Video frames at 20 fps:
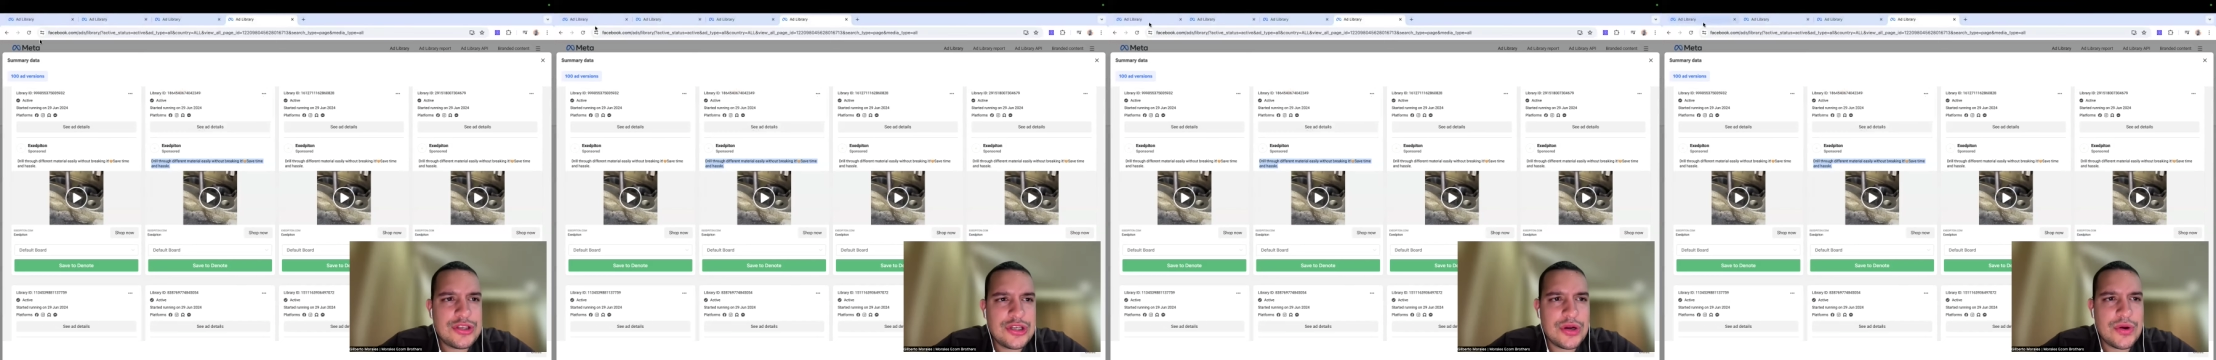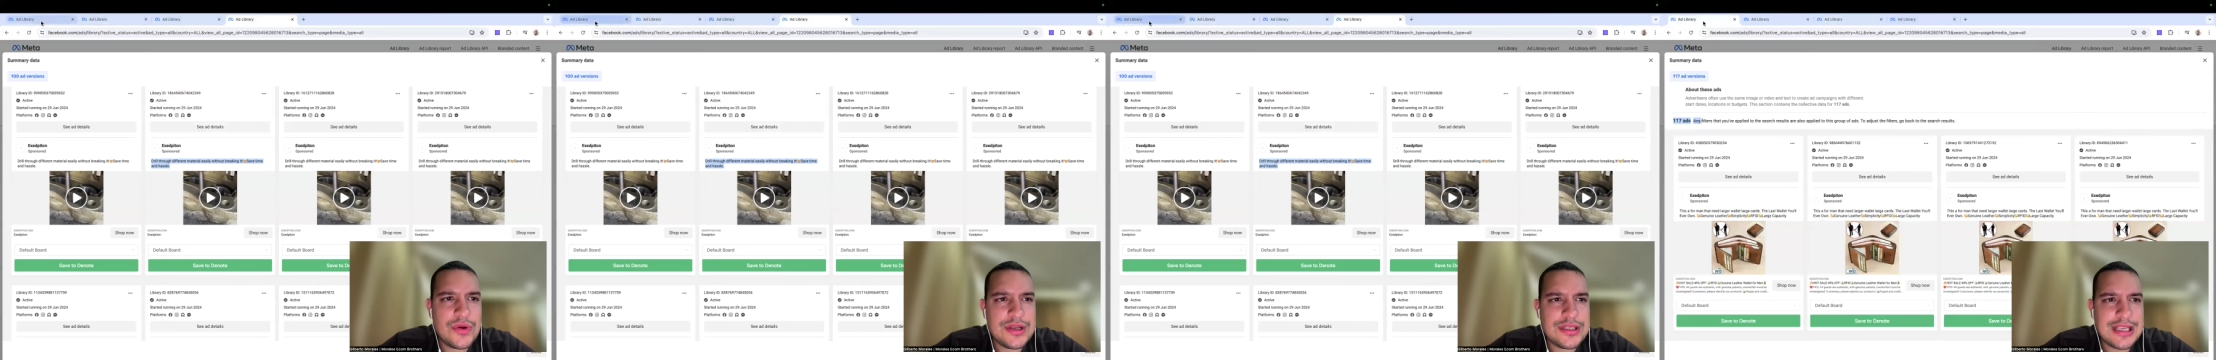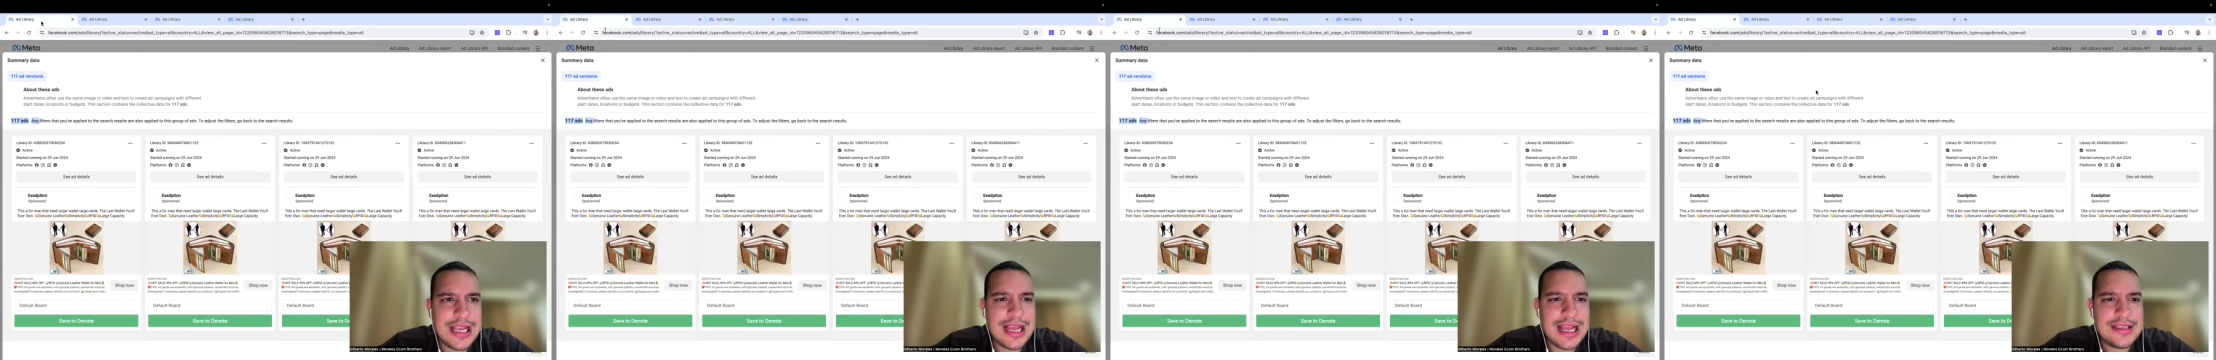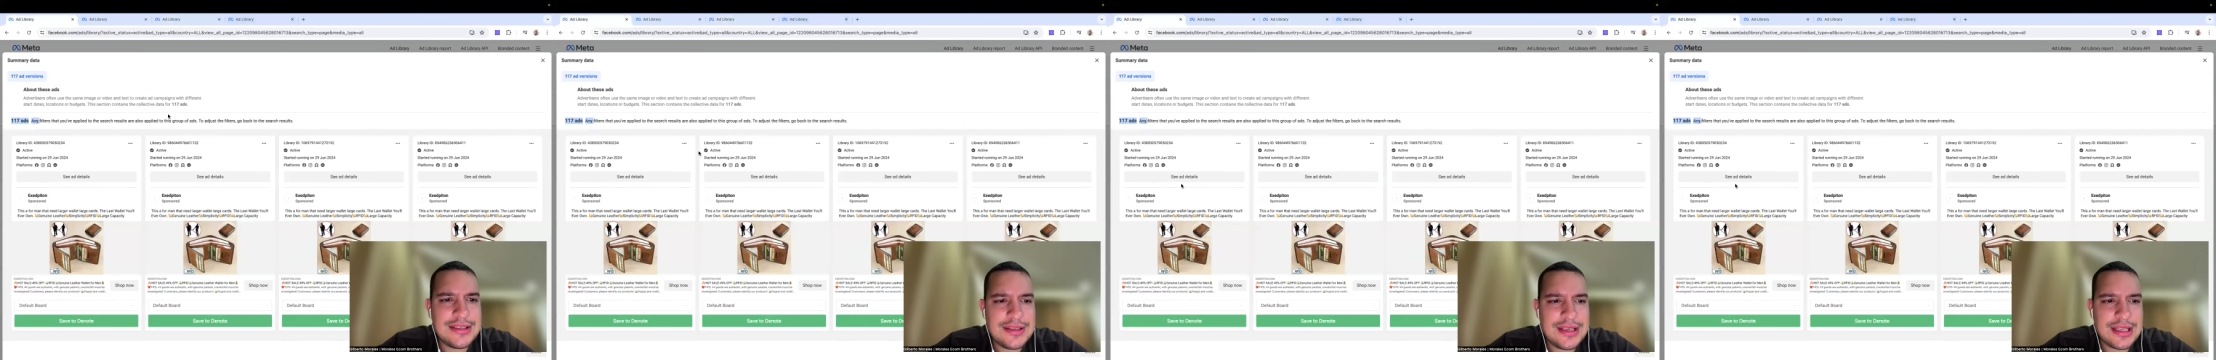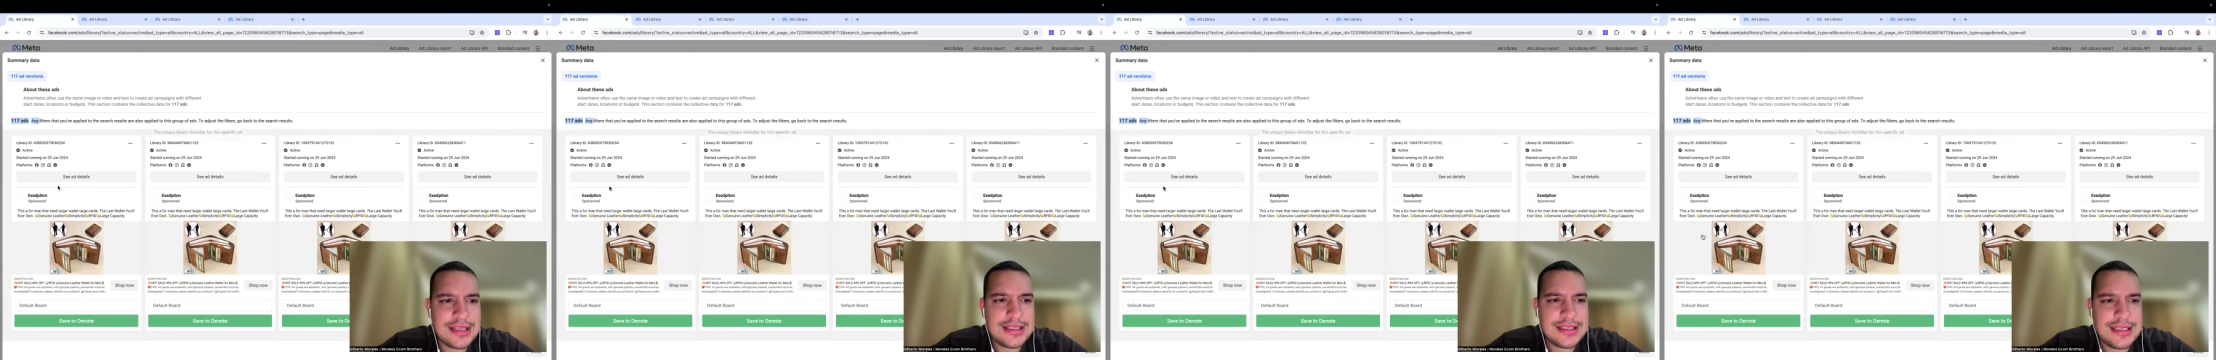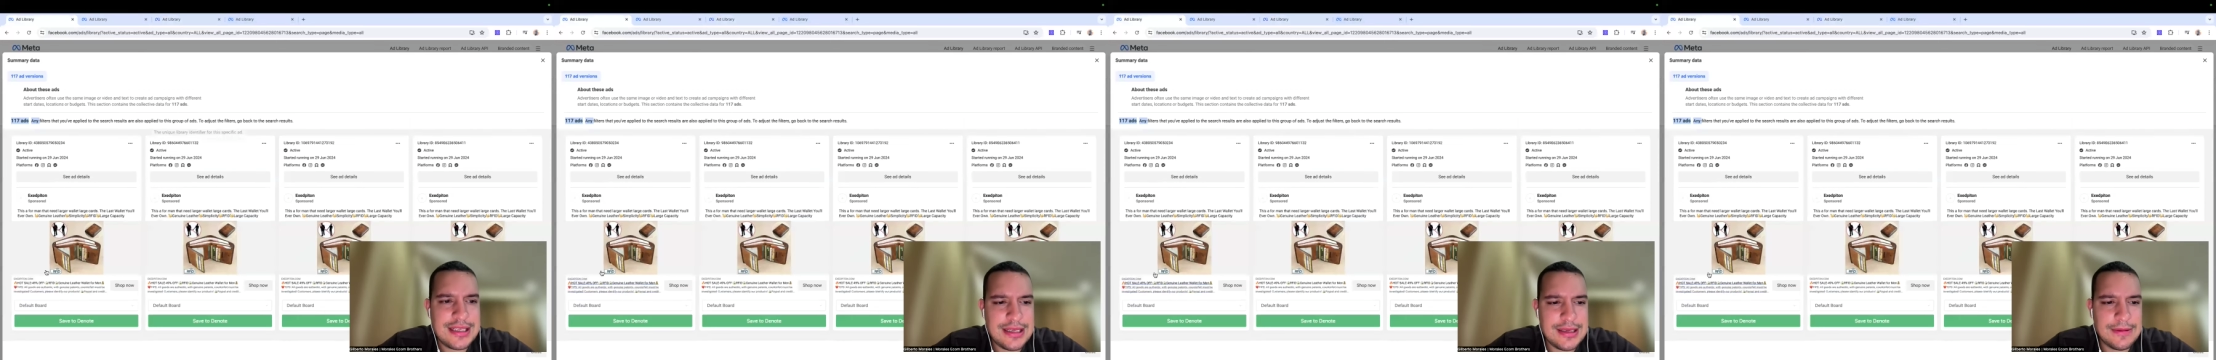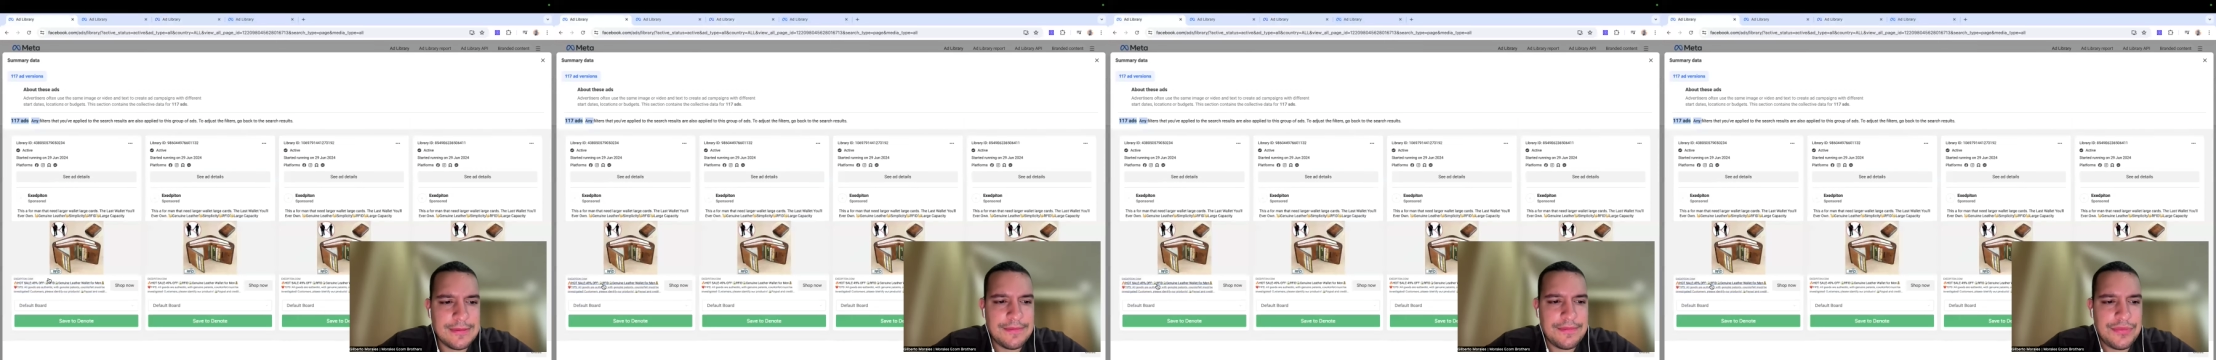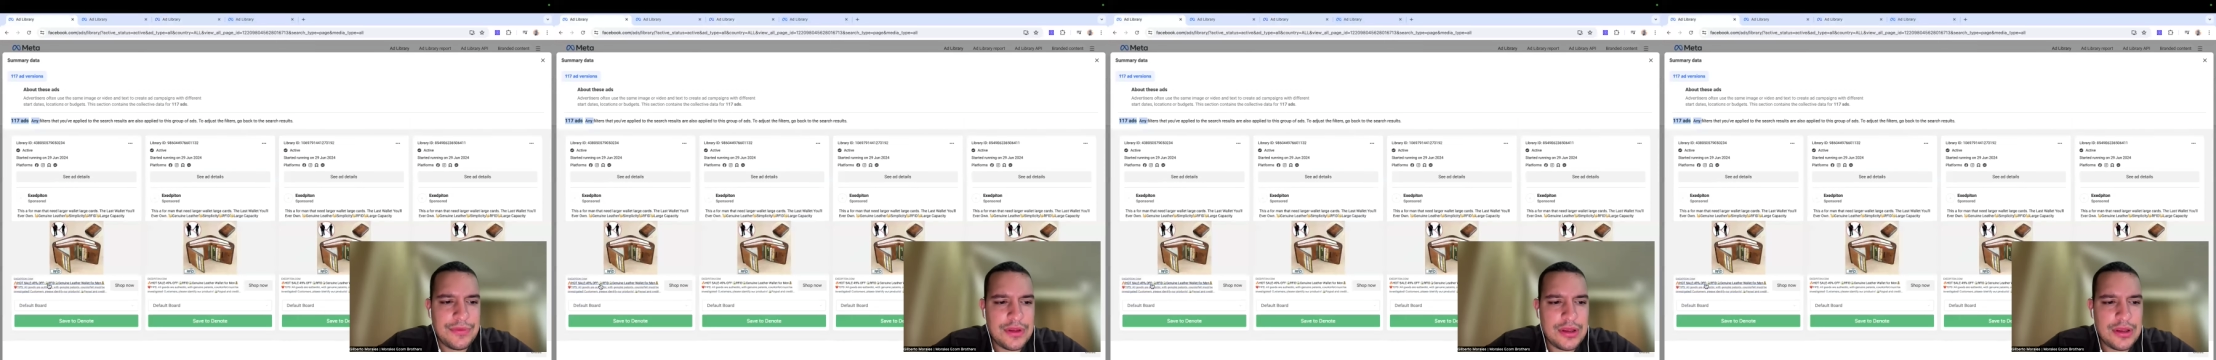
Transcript: show is, as you can see,